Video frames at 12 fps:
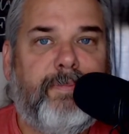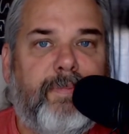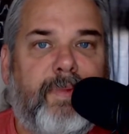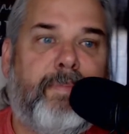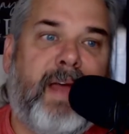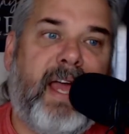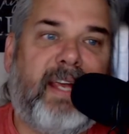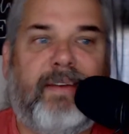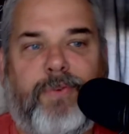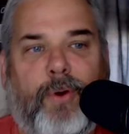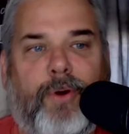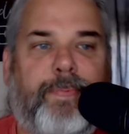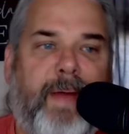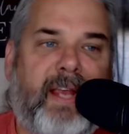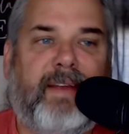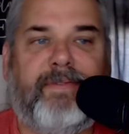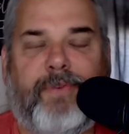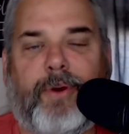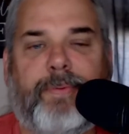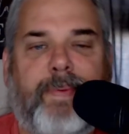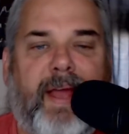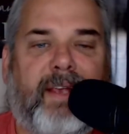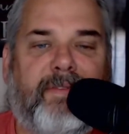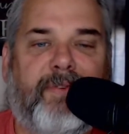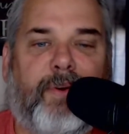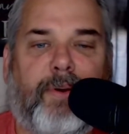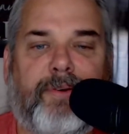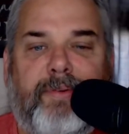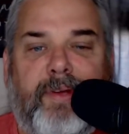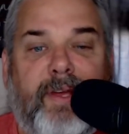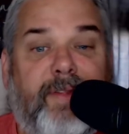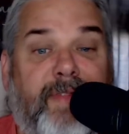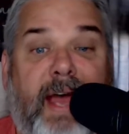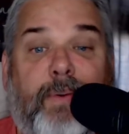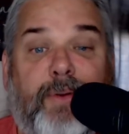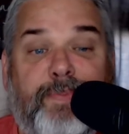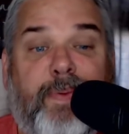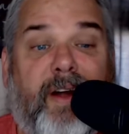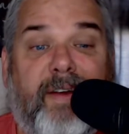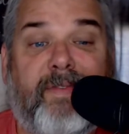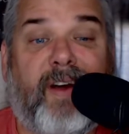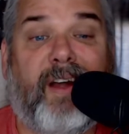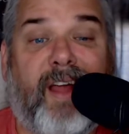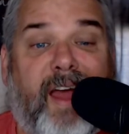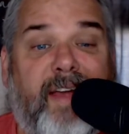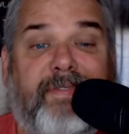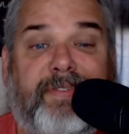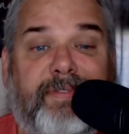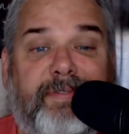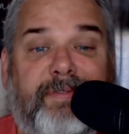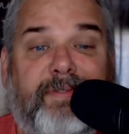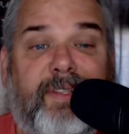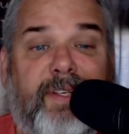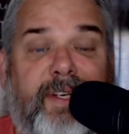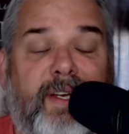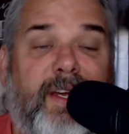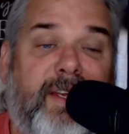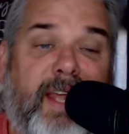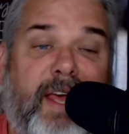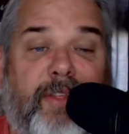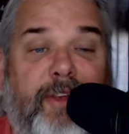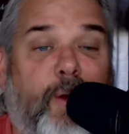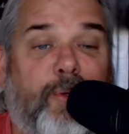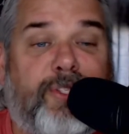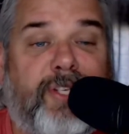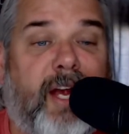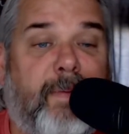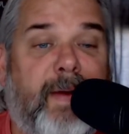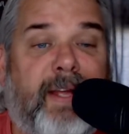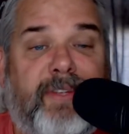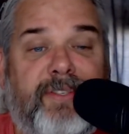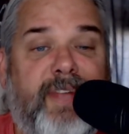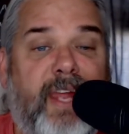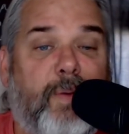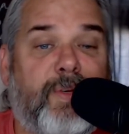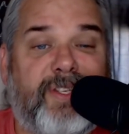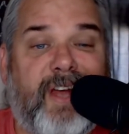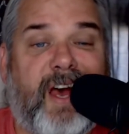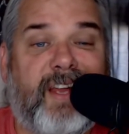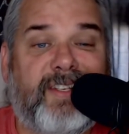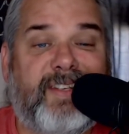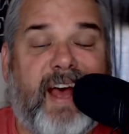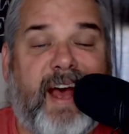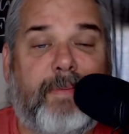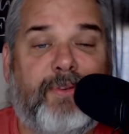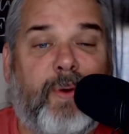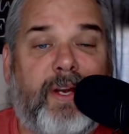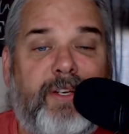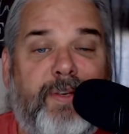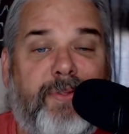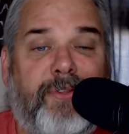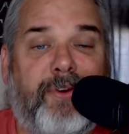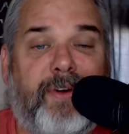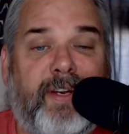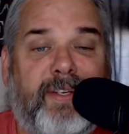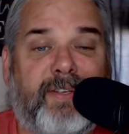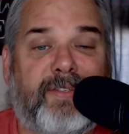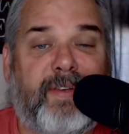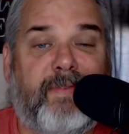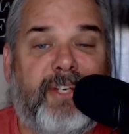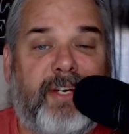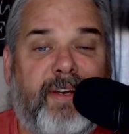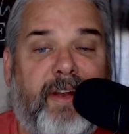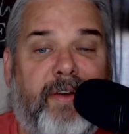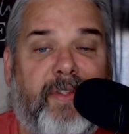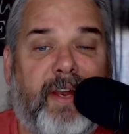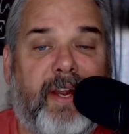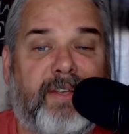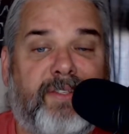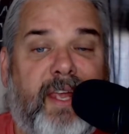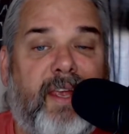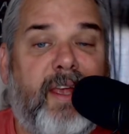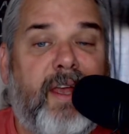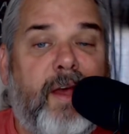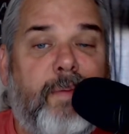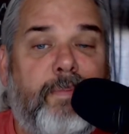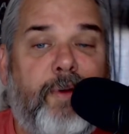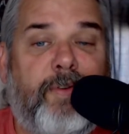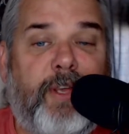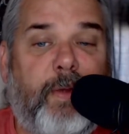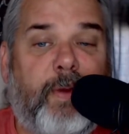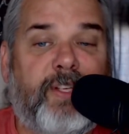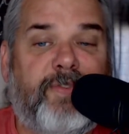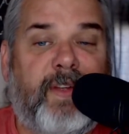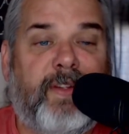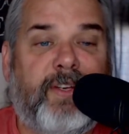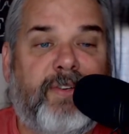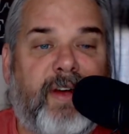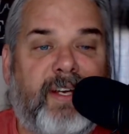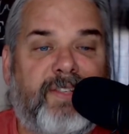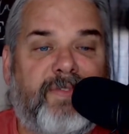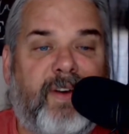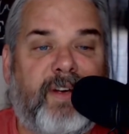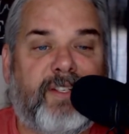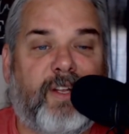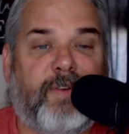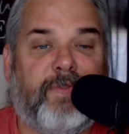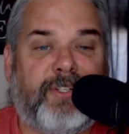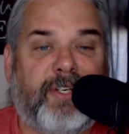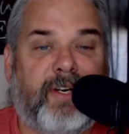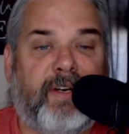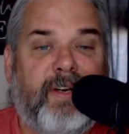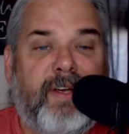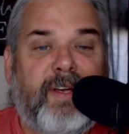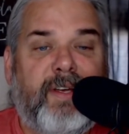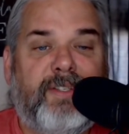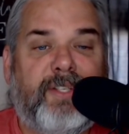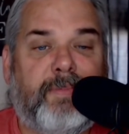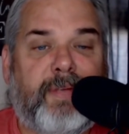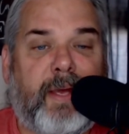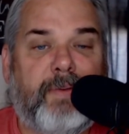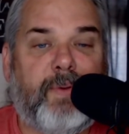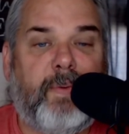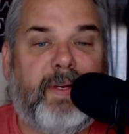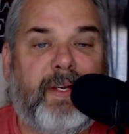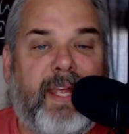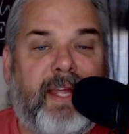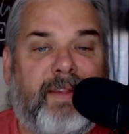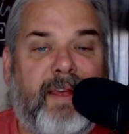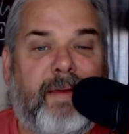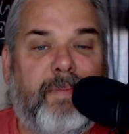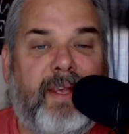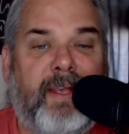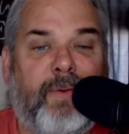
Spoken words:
Back and forth, back and forth, back and forth. That was part of our life. Now, the notes talk about this day was nonstop, 22:30 until 1700 the next day. Moving units via the truck is very slow for sure. Sometimes we would get them in